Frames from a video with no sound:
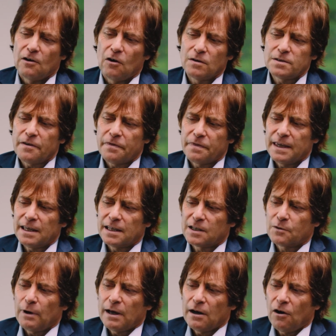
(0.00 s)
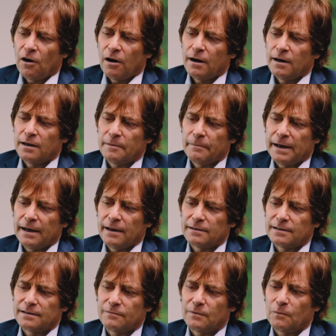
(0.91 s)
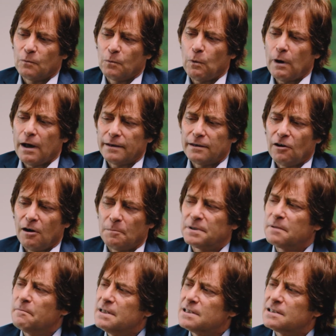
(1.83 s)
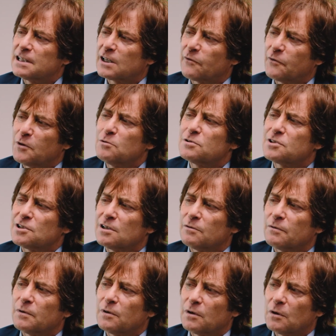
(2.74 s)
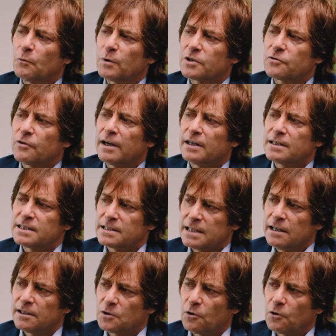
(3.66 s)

also think quite hard about what optimistic future you know, we're trying to steer